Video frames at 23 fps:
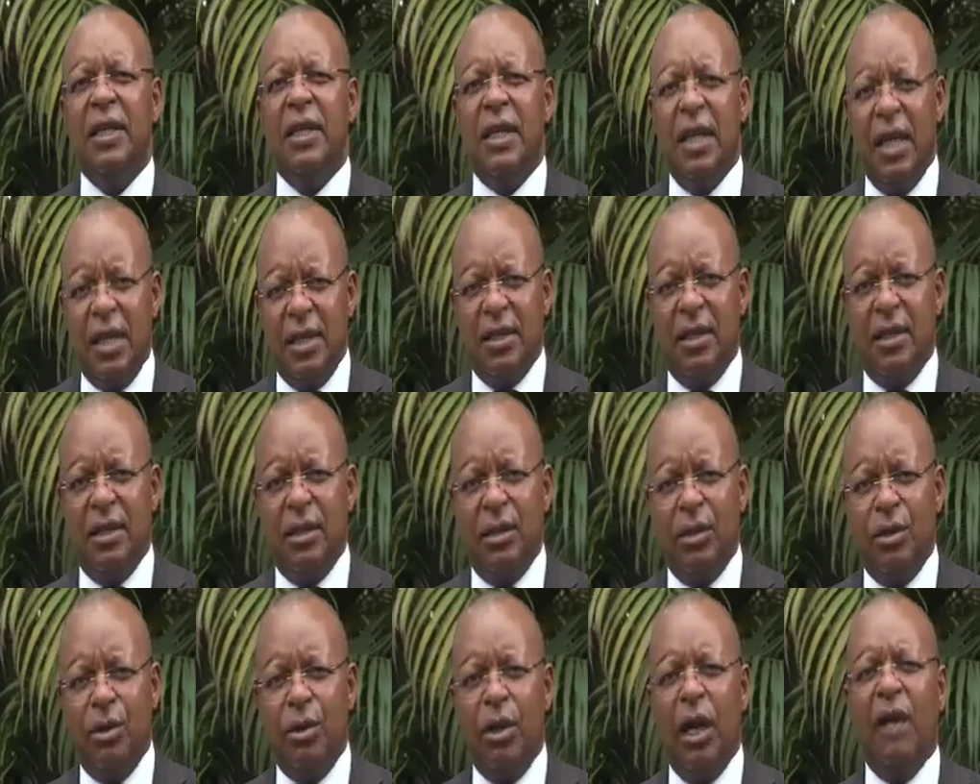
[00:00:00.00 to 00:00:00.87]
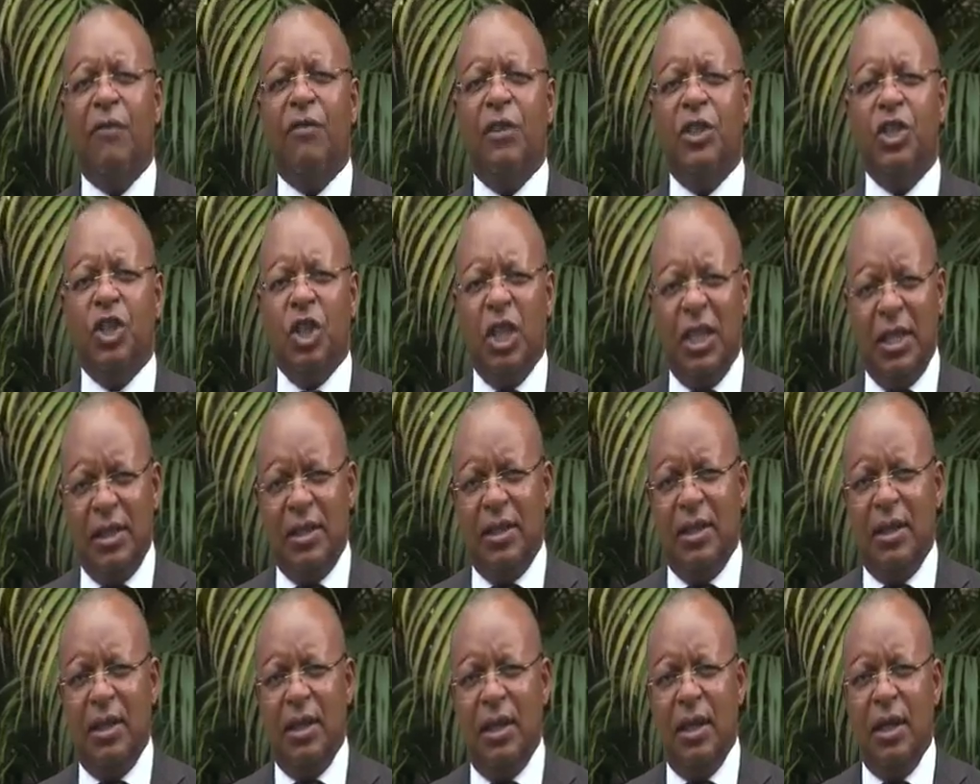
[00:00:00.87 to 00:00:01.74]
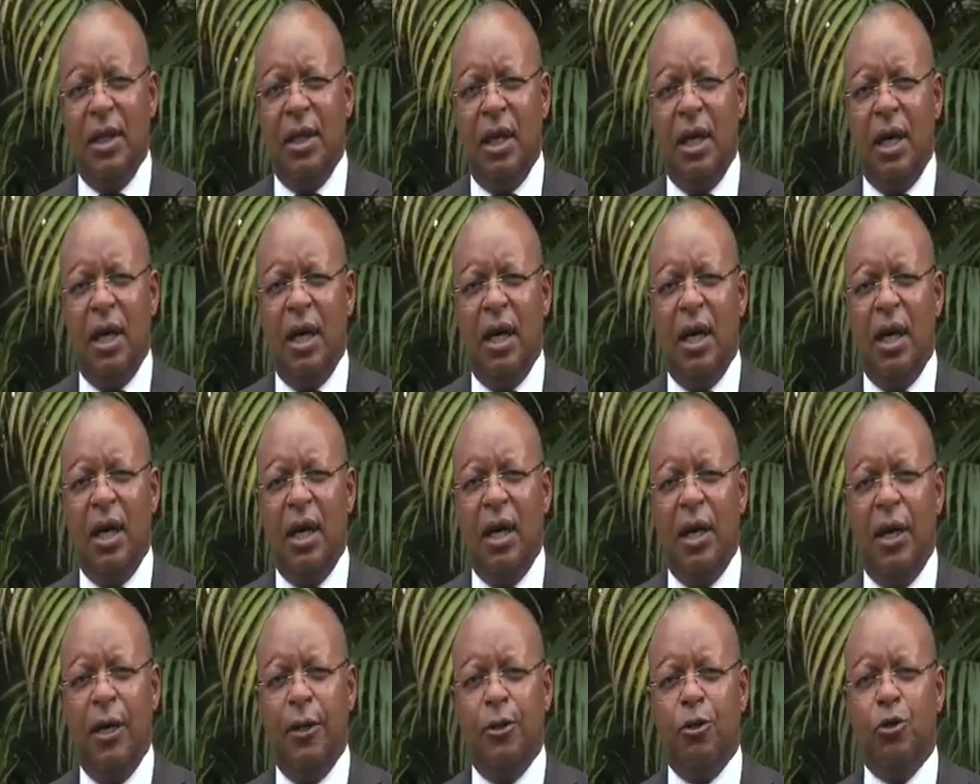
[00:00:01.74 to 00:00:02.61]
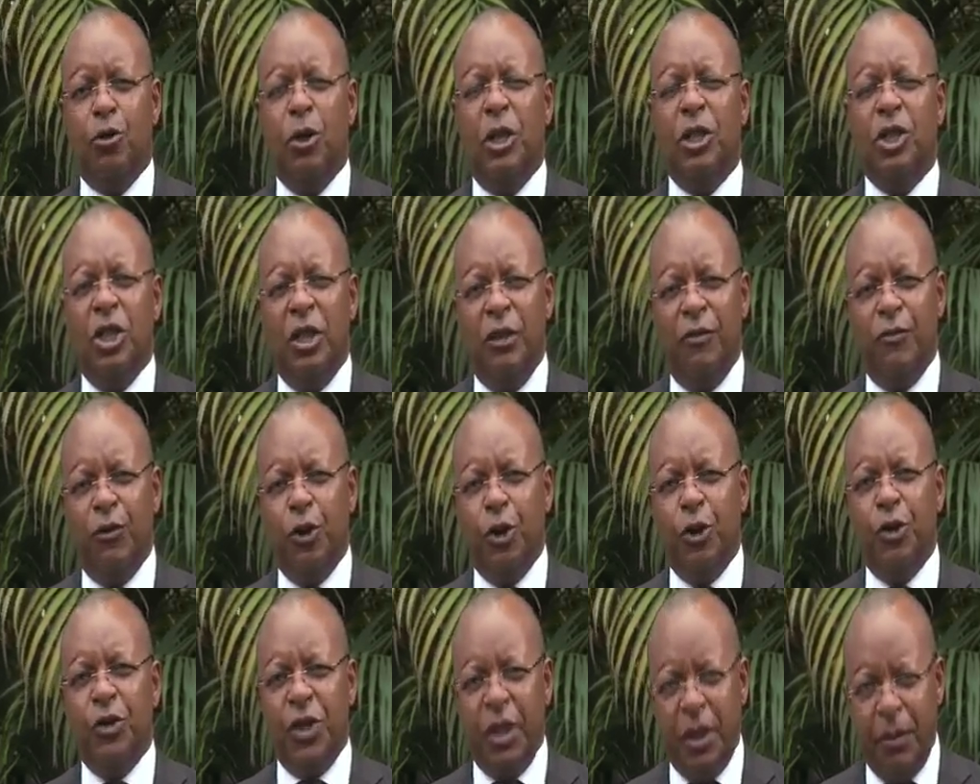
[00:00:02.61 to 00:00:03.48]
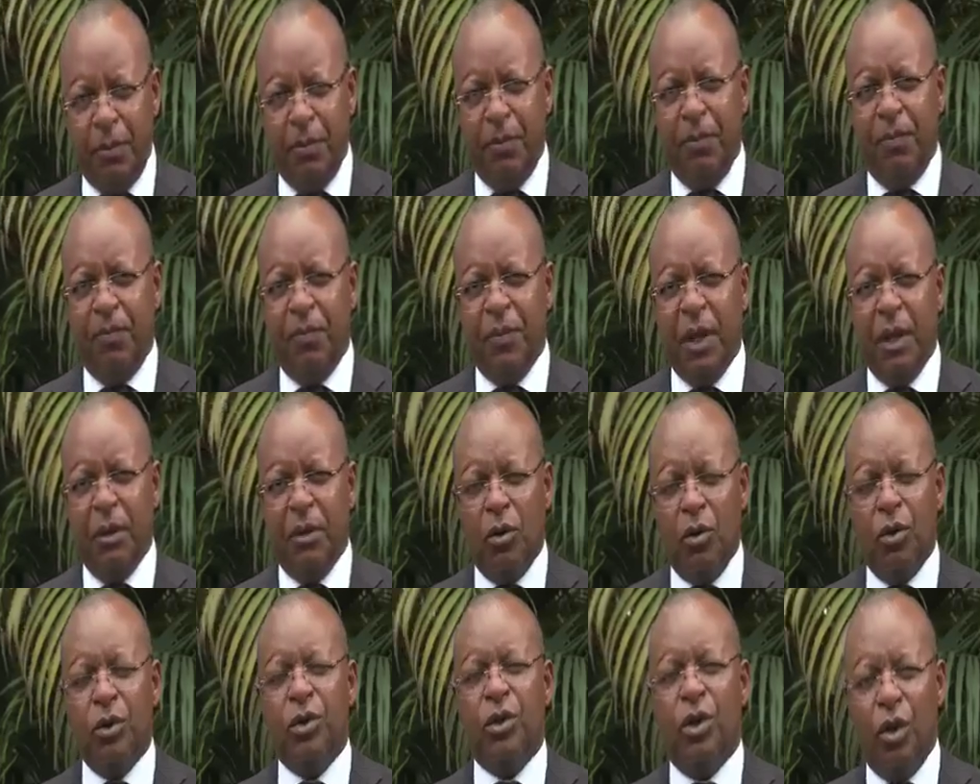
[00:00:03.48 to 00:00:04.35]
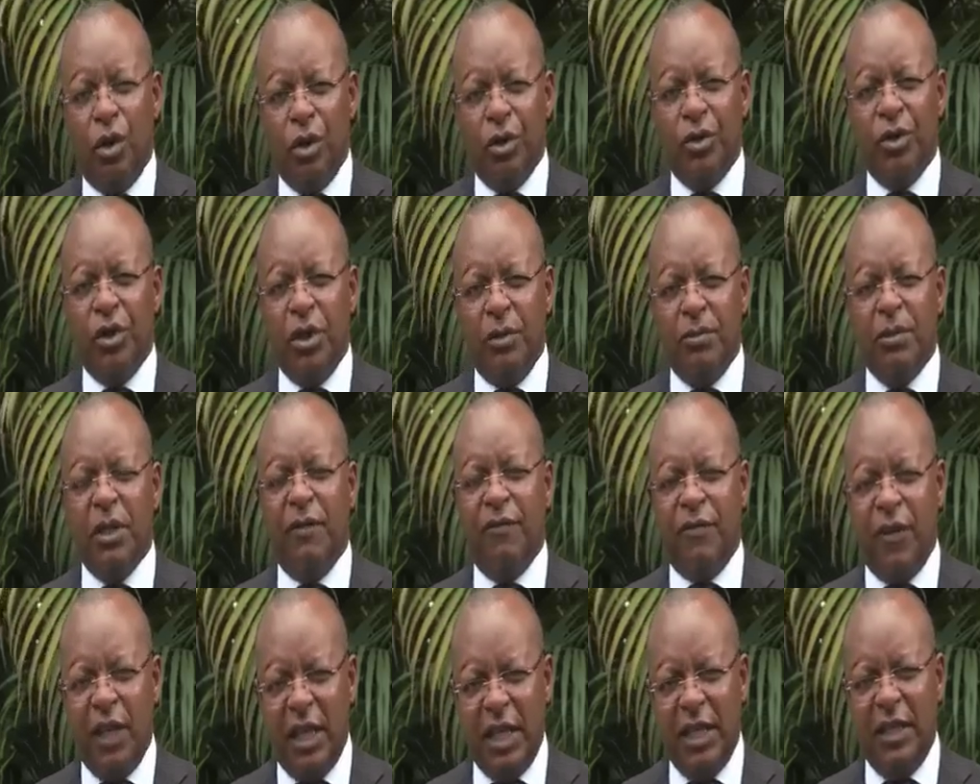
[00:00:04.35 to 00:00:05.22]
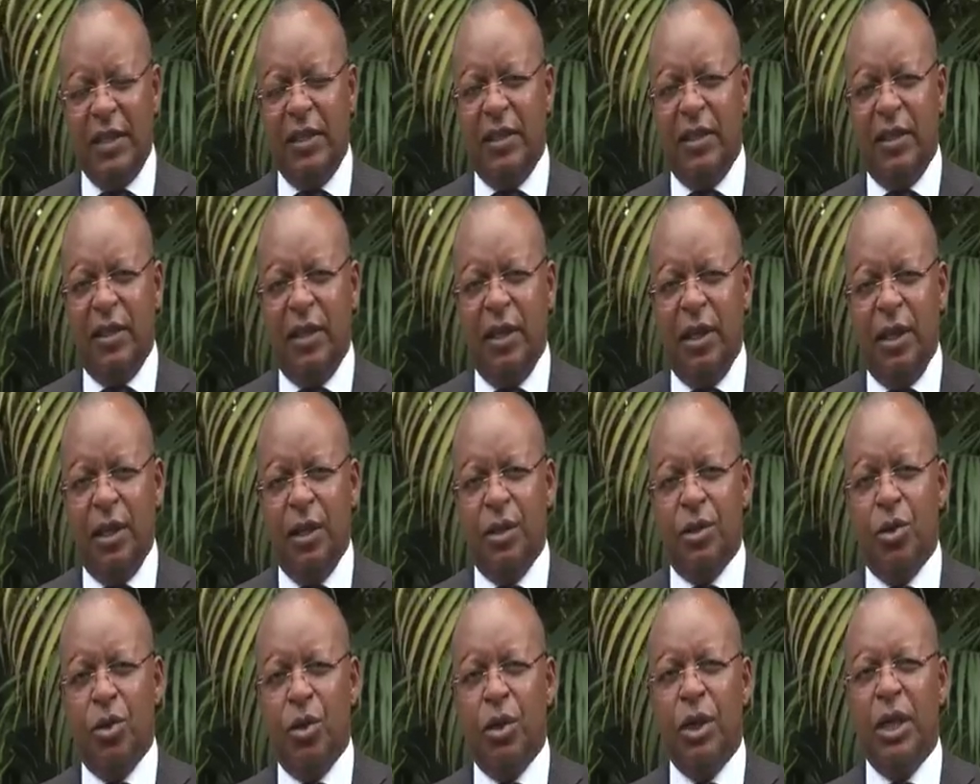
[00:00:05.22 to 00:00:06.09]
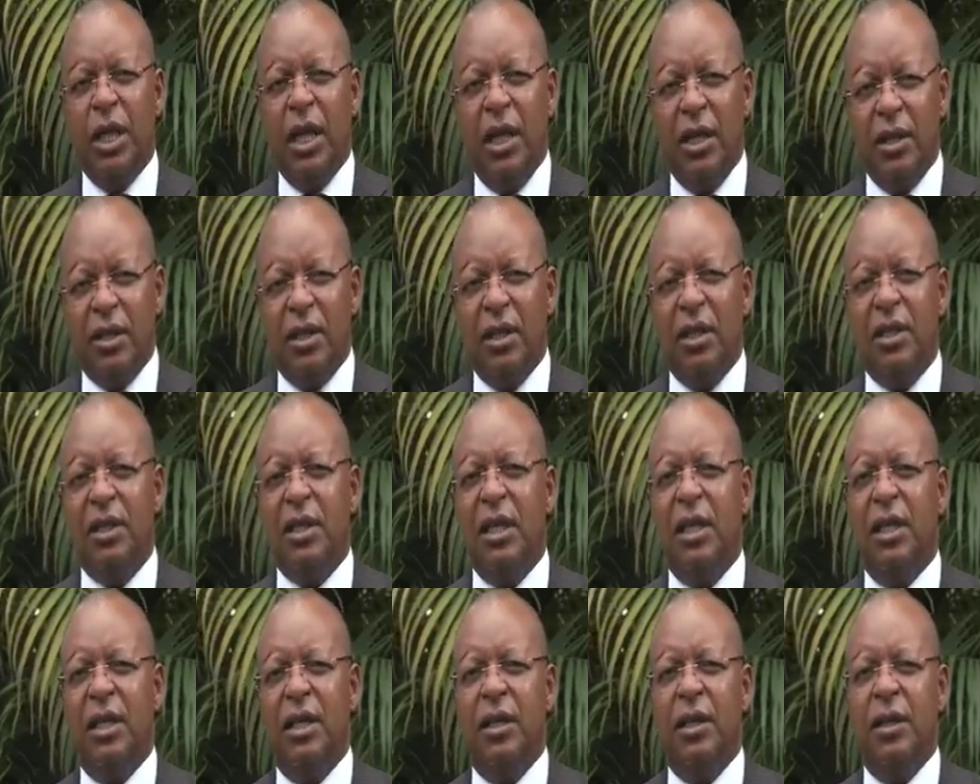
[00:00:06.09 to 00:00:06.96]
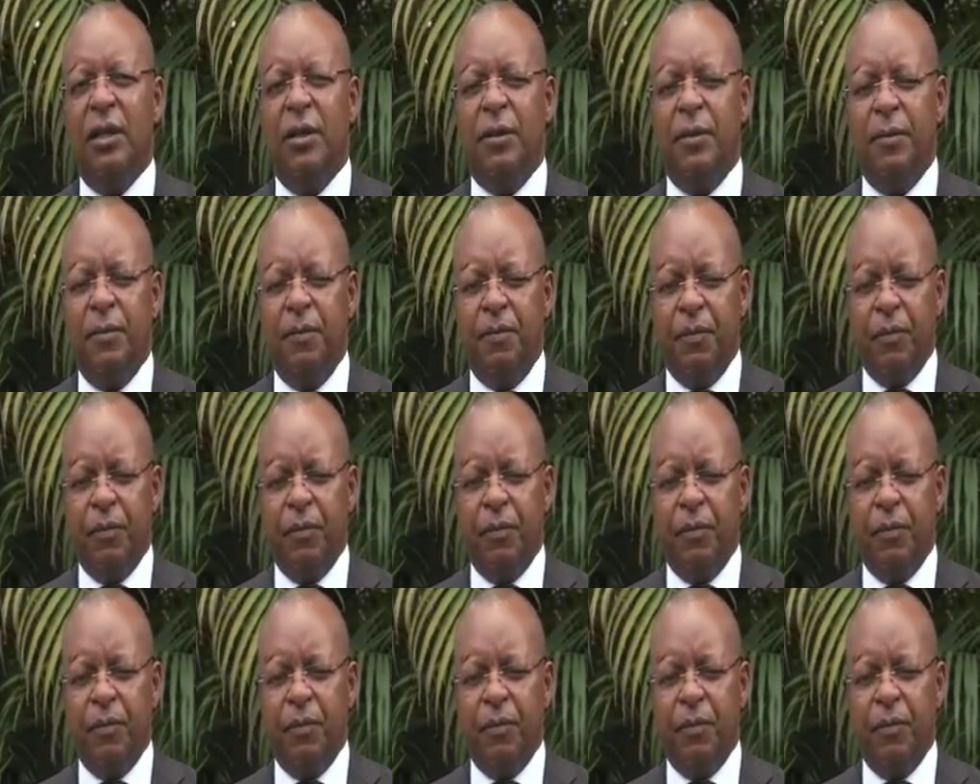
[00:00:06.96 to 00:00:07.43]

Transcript: yes, you'll have a chance uh, to achieve your dream because all dreams are valid. So yes, he's, uh,